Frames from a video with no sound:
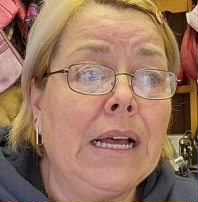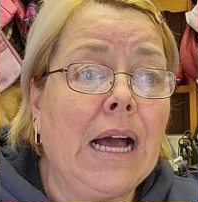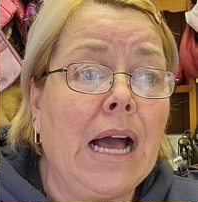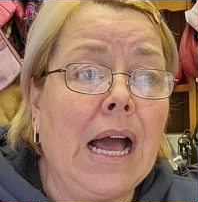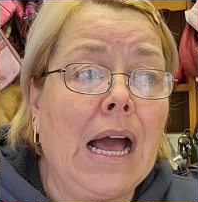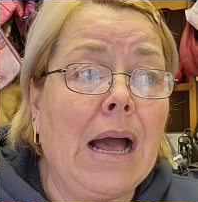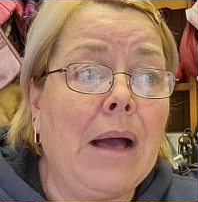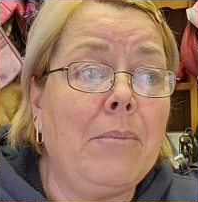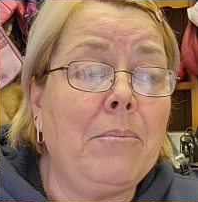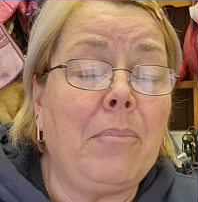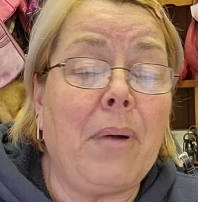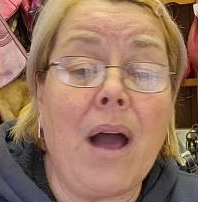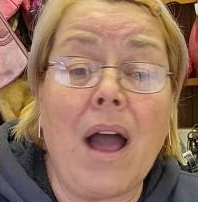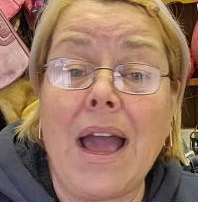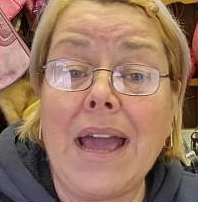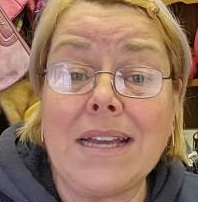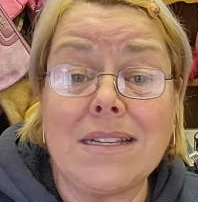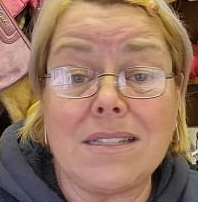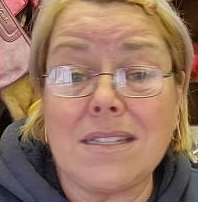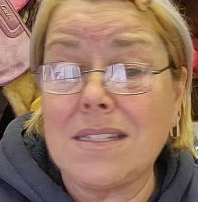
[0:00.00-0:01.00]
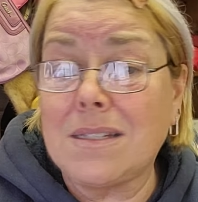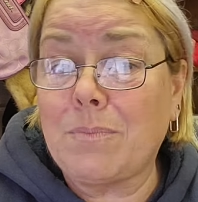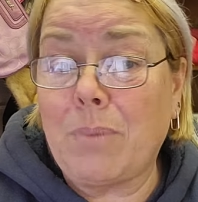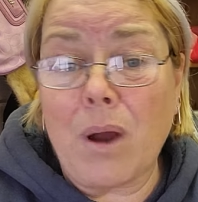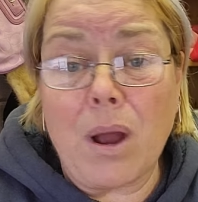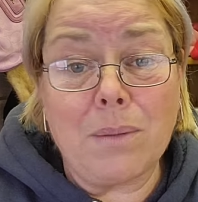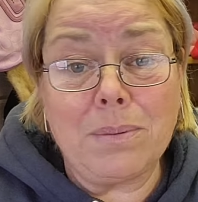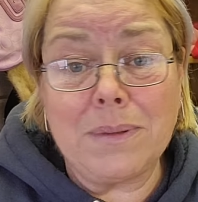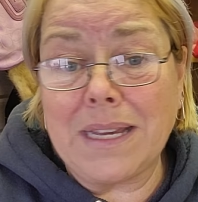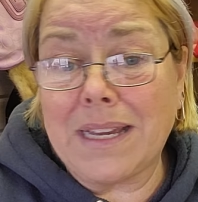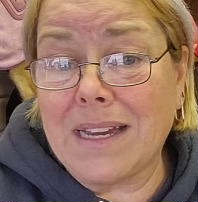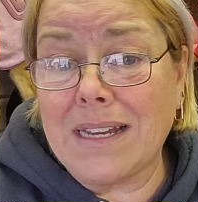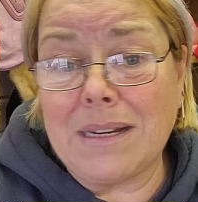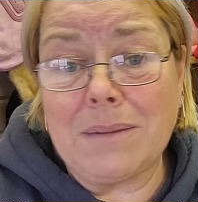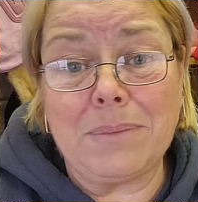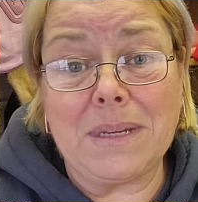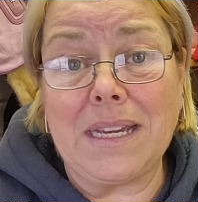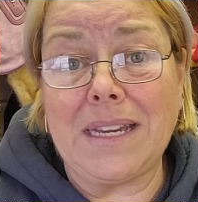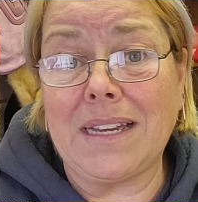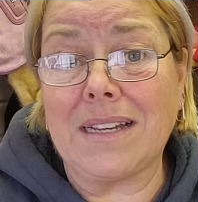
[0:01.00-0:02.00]
Pius is probably going to
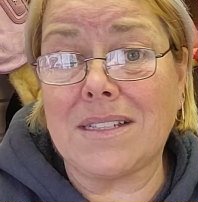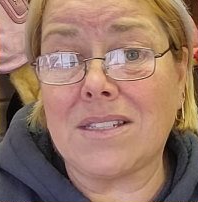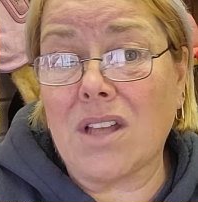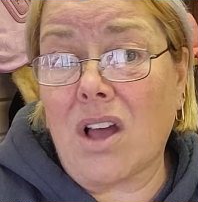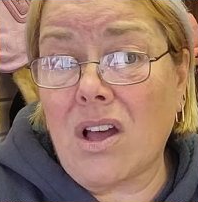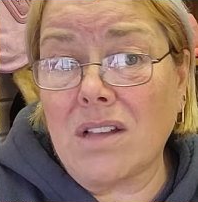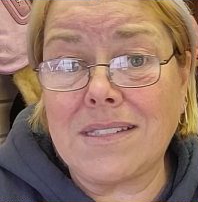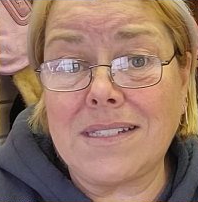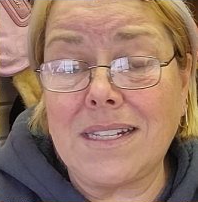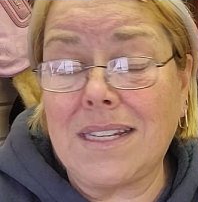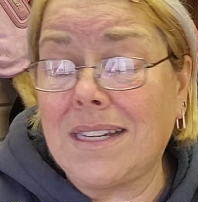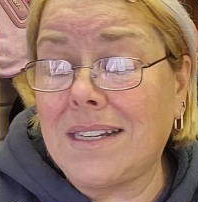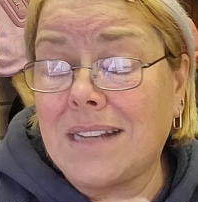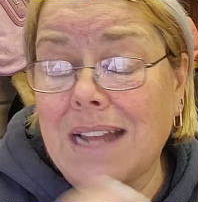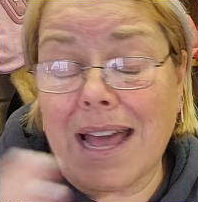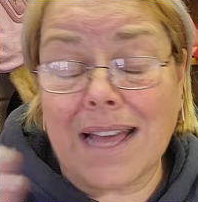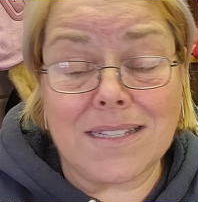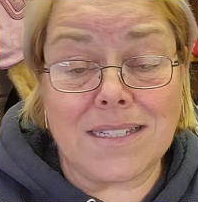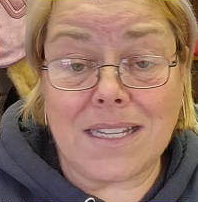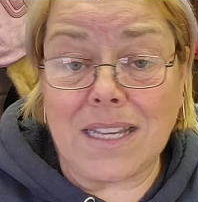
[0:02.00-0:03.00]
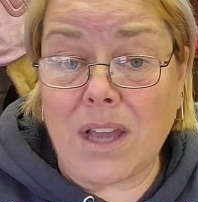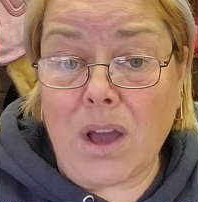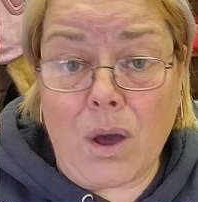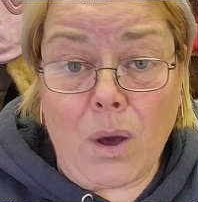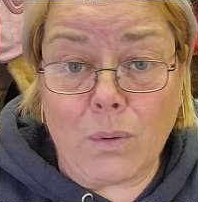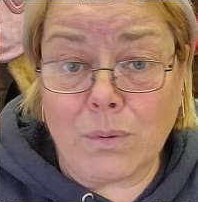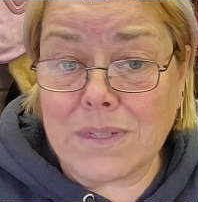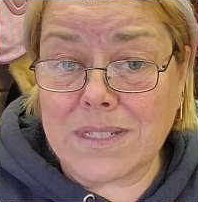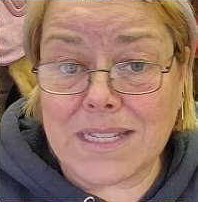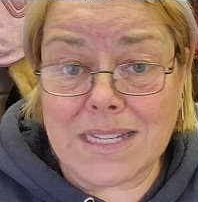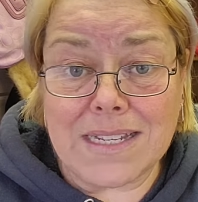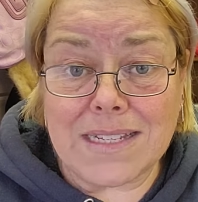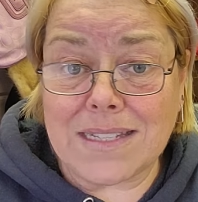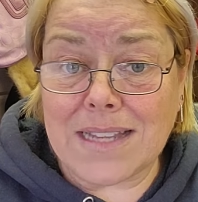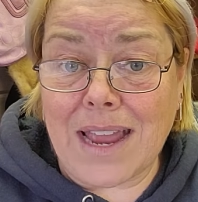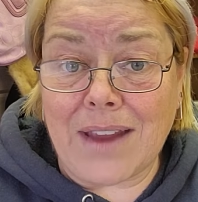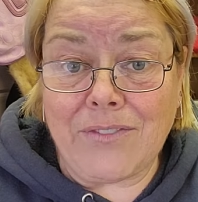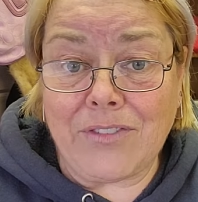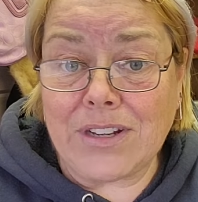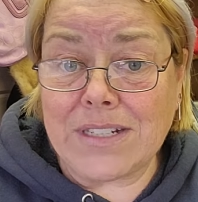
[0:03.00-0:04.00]
be exhausted, as he always is
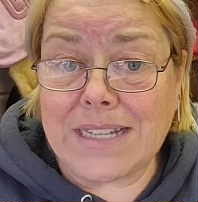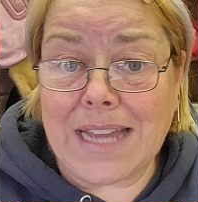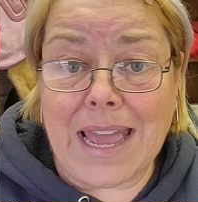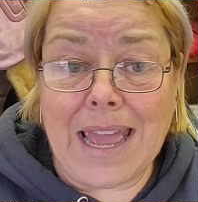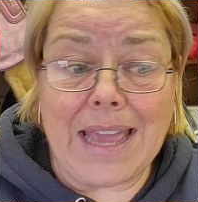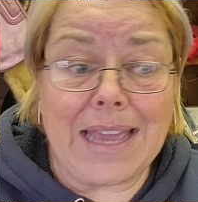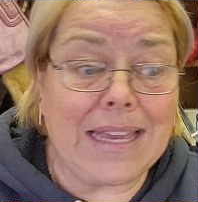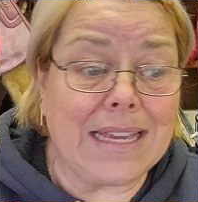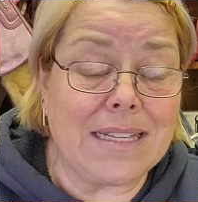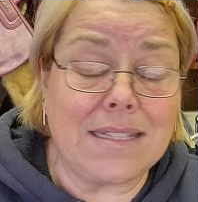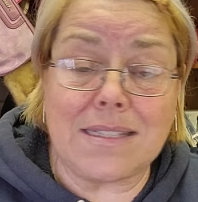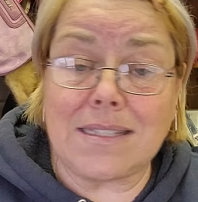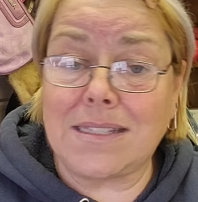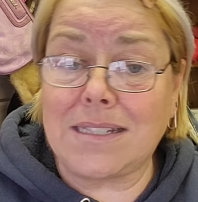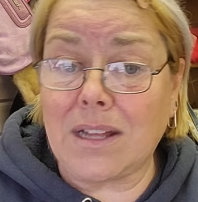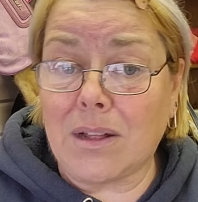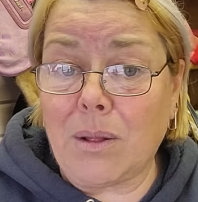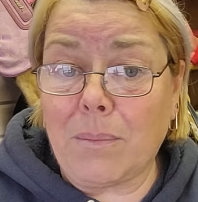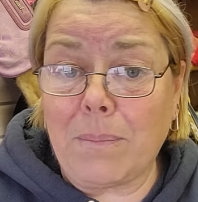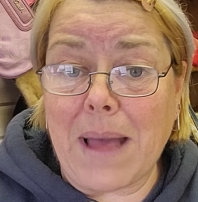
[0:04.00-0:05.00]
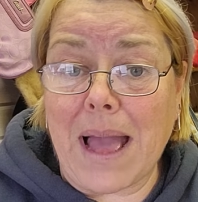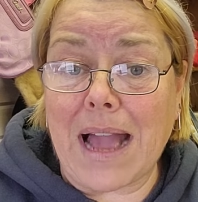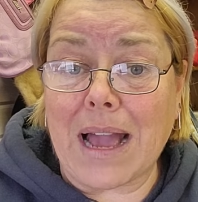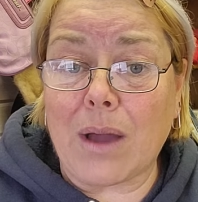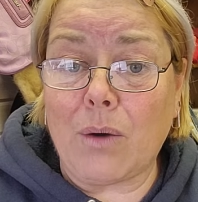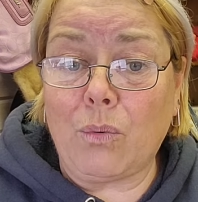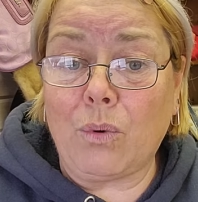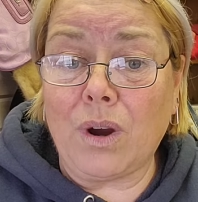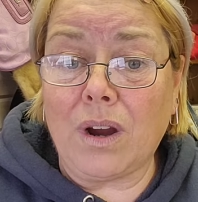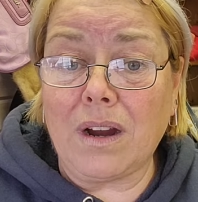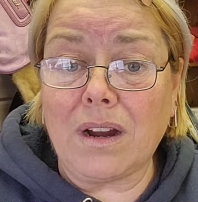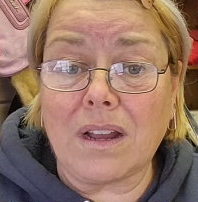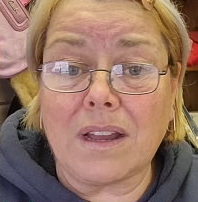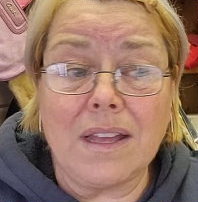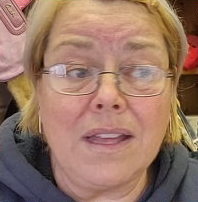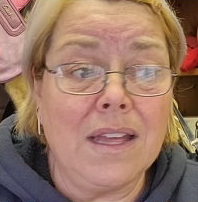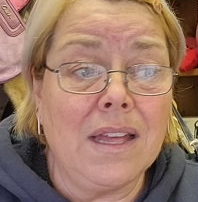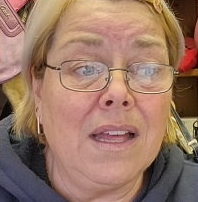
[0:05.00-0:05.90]
every day. He's still back at work.